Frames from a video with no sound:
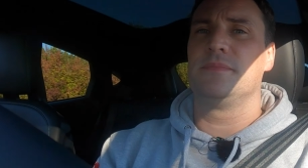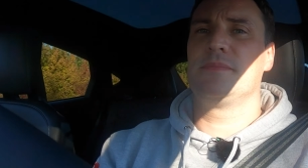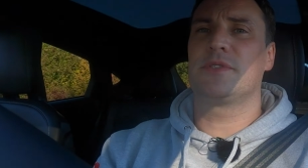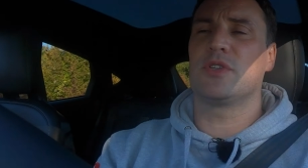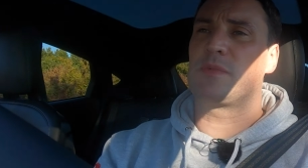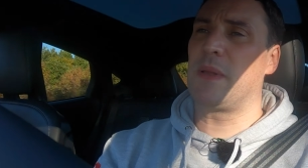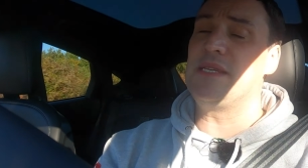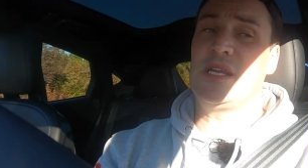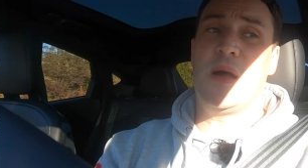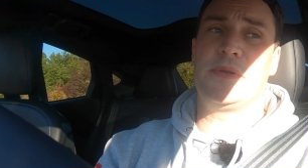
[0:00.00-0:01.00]
So there's
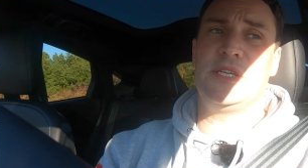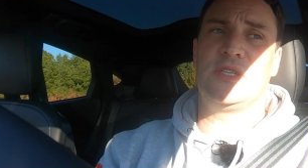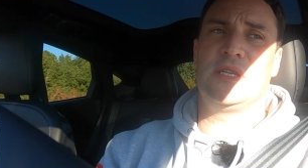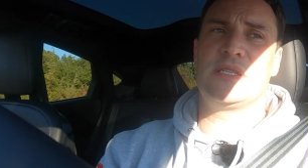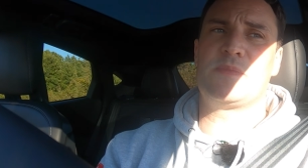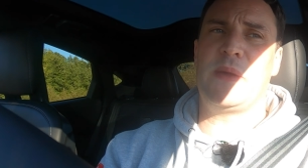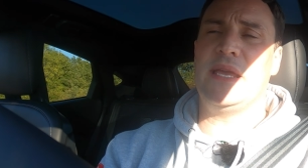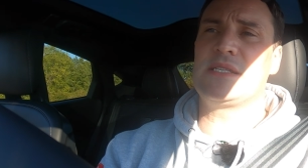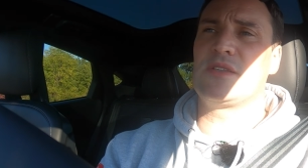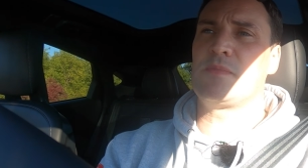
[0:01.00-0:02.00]
plenty of competition in the
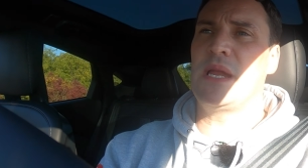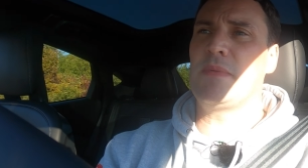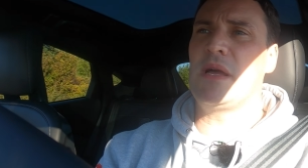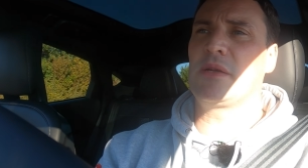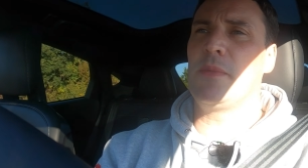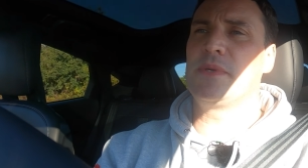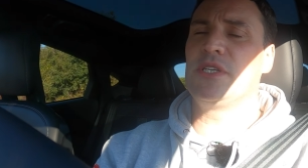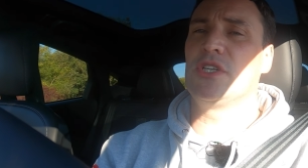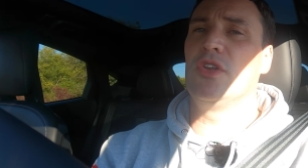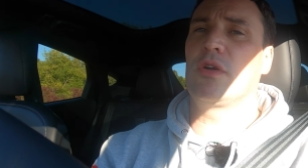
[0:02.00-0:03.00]
space. There's plenty of
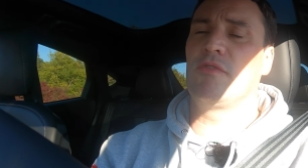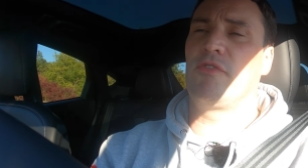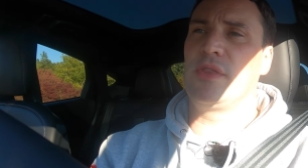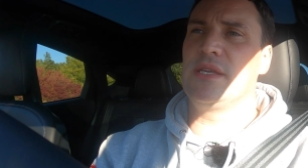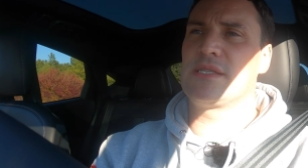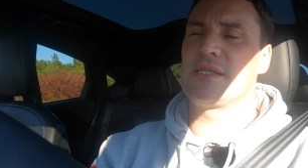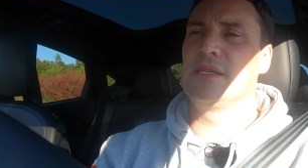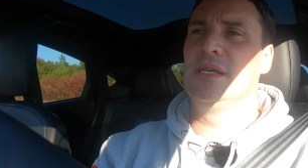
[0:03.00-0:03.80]
competition looking for this